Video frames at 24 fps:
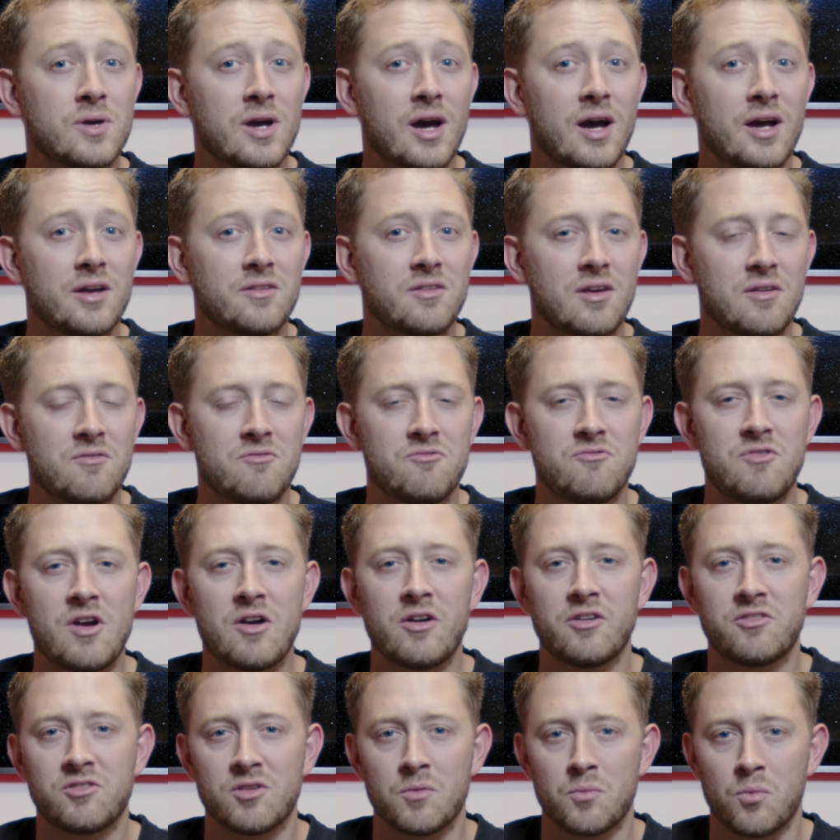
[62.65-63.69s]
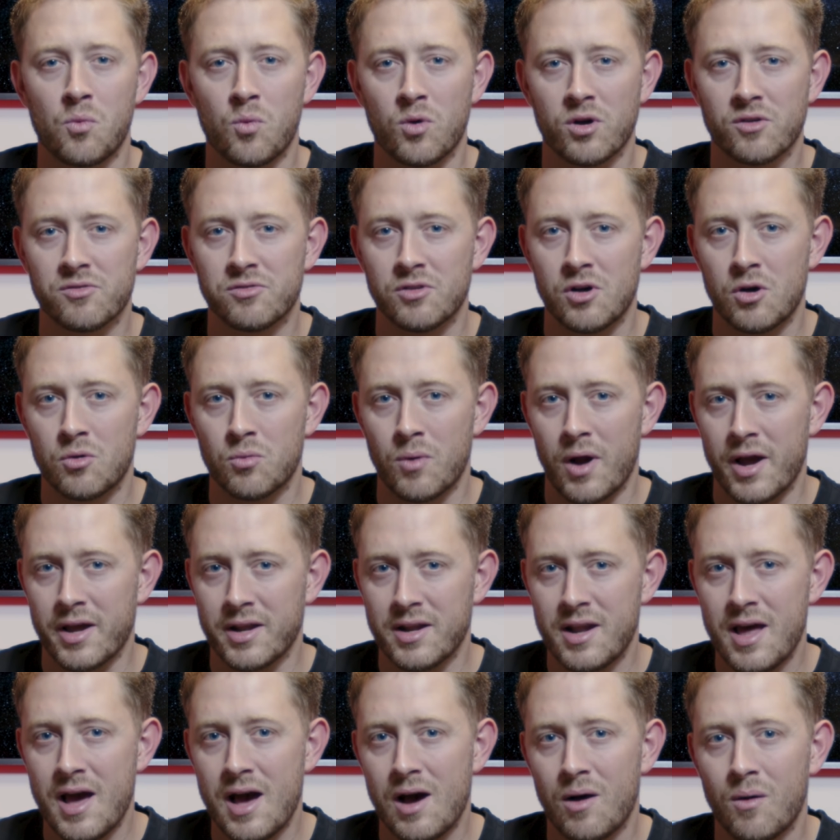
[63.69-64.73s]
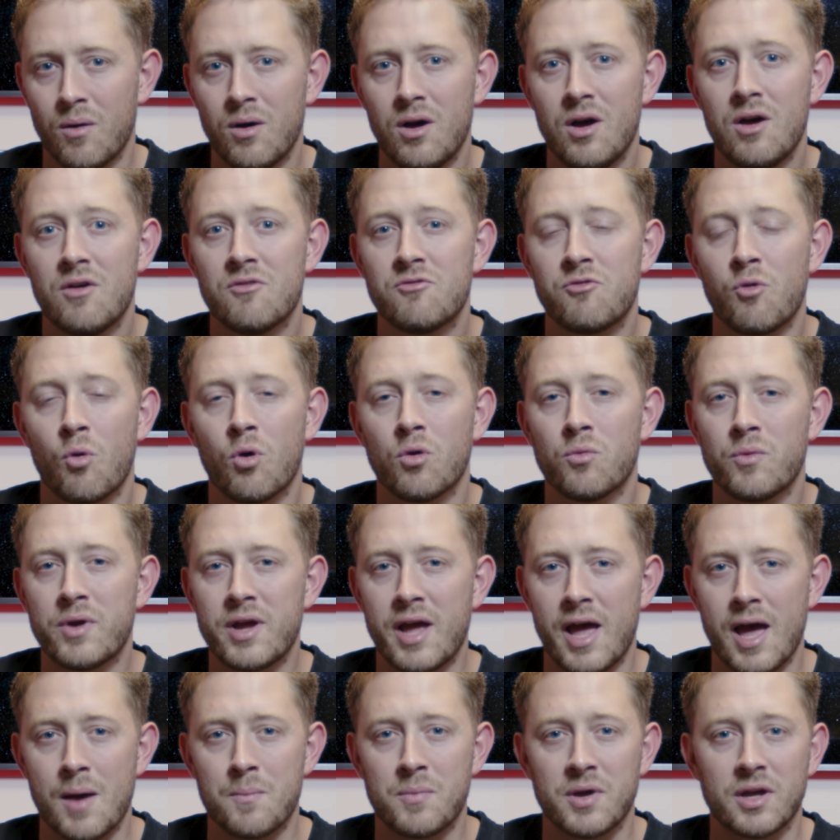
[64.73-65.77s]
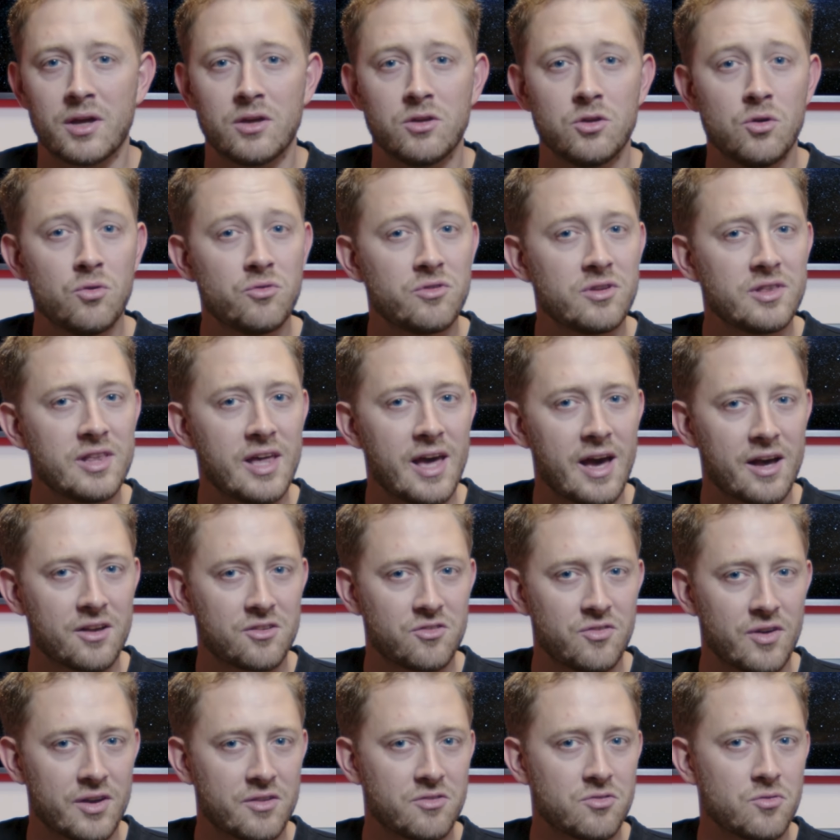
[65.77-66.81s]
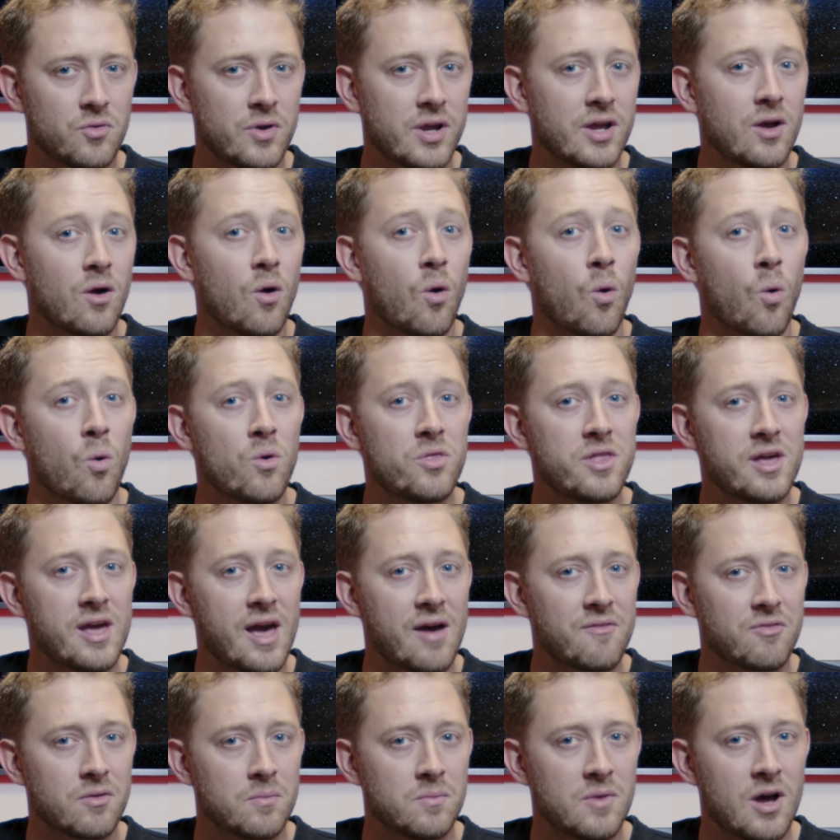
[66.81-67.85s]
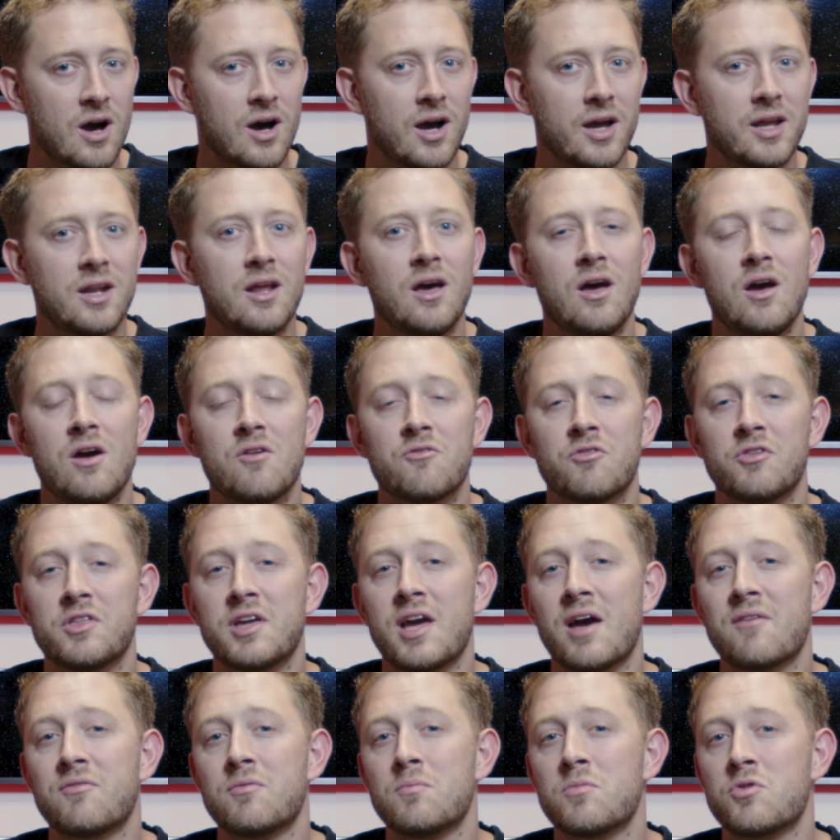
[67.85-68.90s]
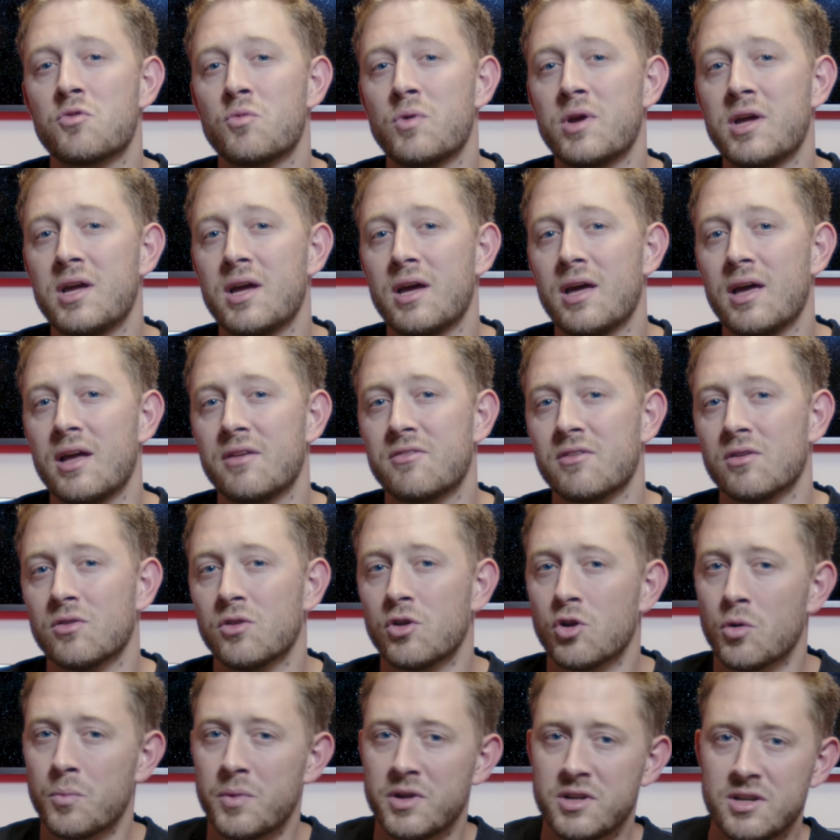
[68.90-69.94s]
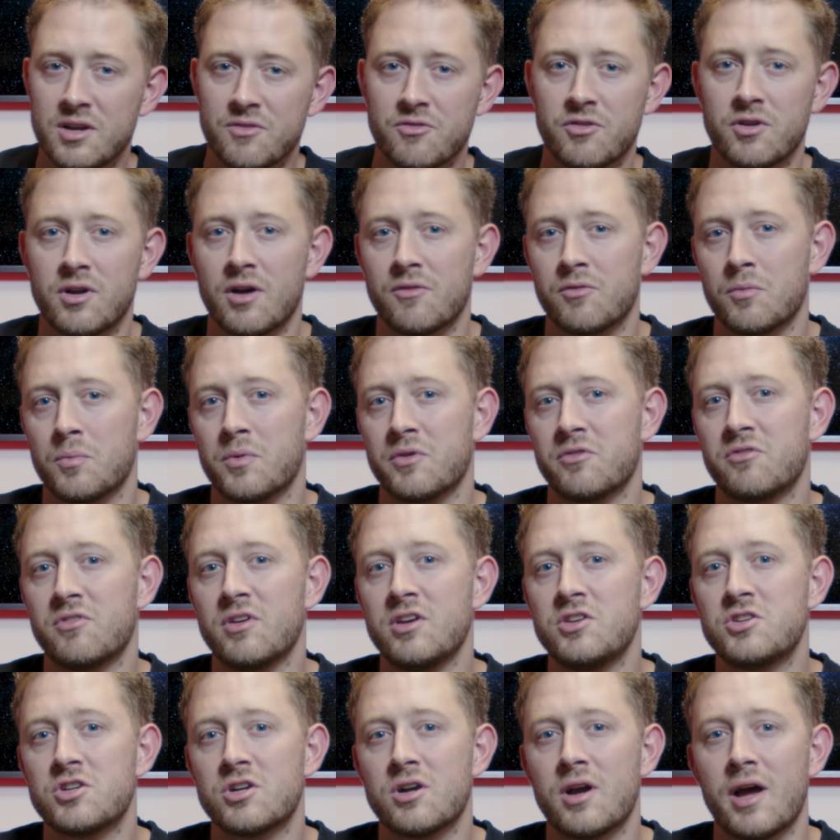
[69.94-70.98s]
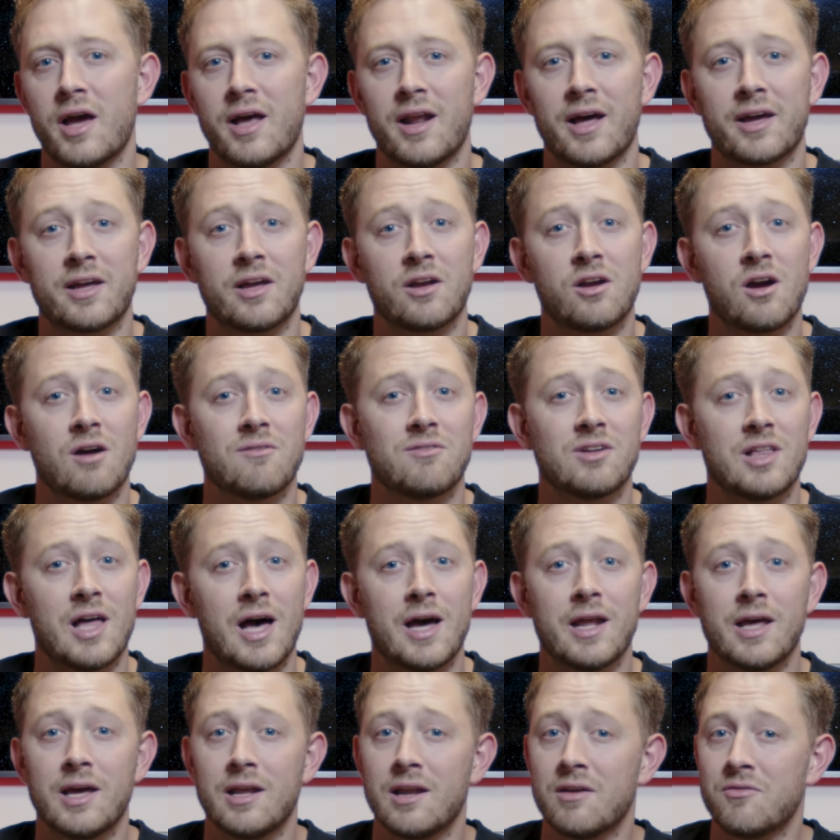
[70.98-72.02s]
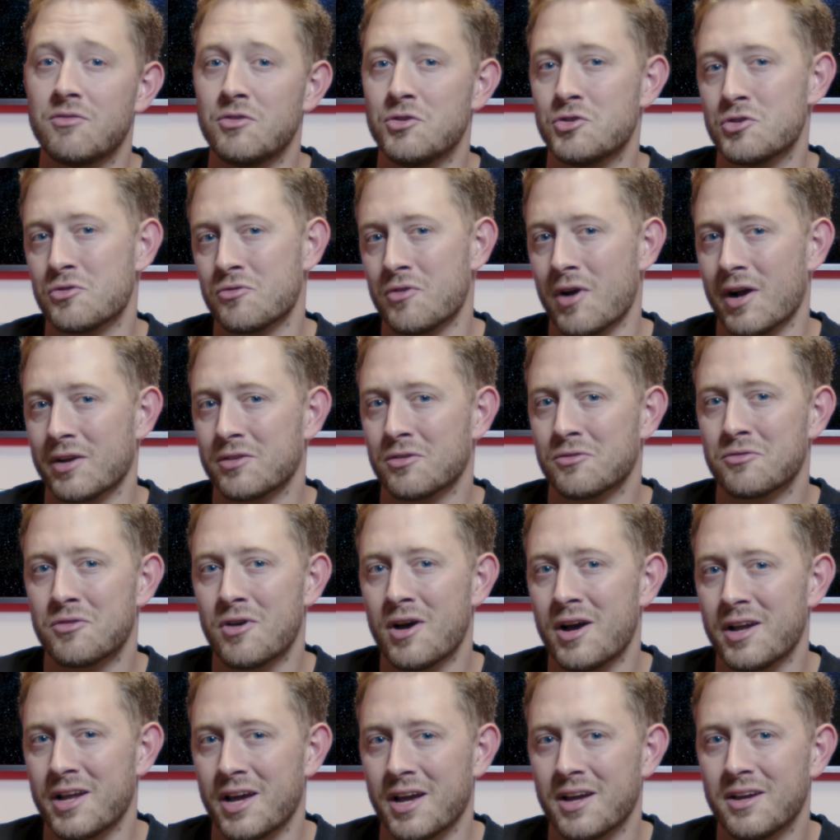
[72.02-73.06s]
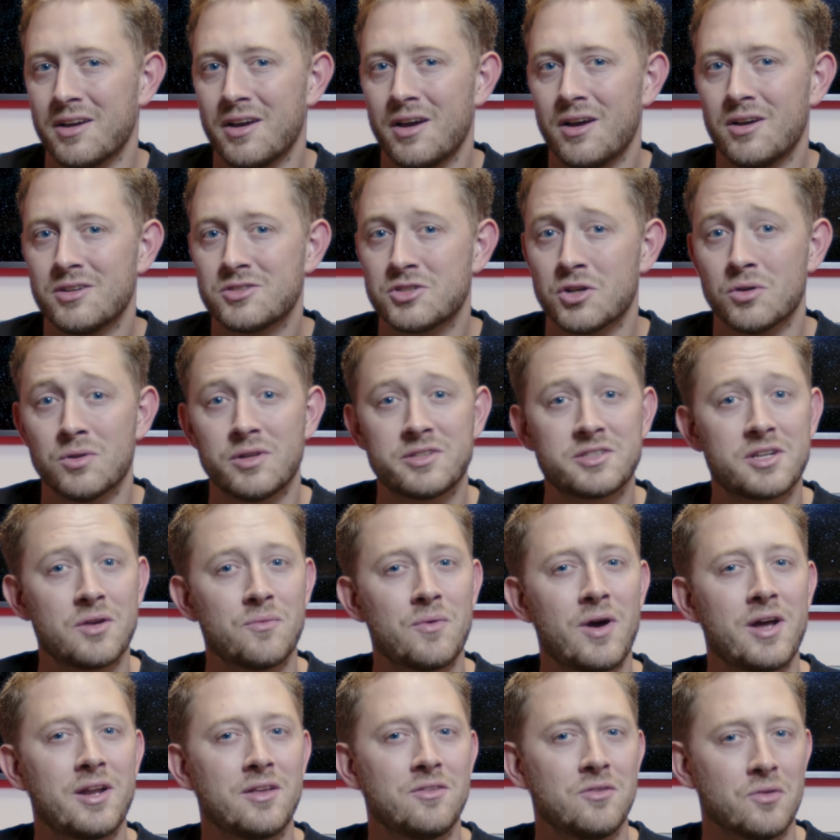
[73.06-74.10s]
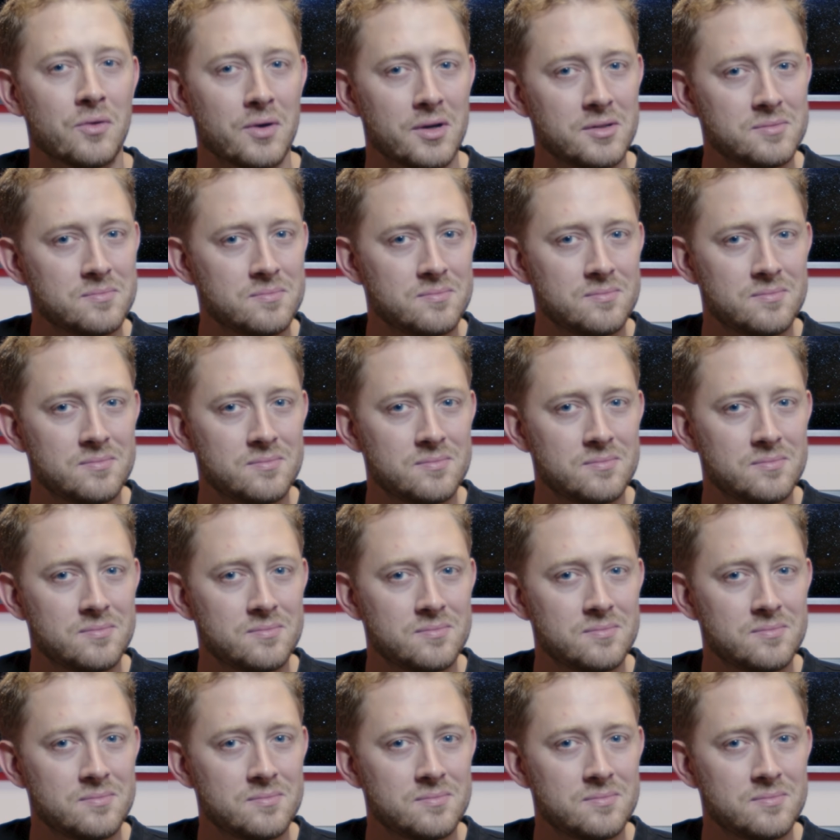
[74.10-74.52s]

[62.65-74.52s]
guys a very simple workflow right now for reamping using the Axe-Fx 3 or the FM9. For the FM3, it's a little bit different of a procedure, and I can cover that in a future Fractal Friday. So let's get right into it.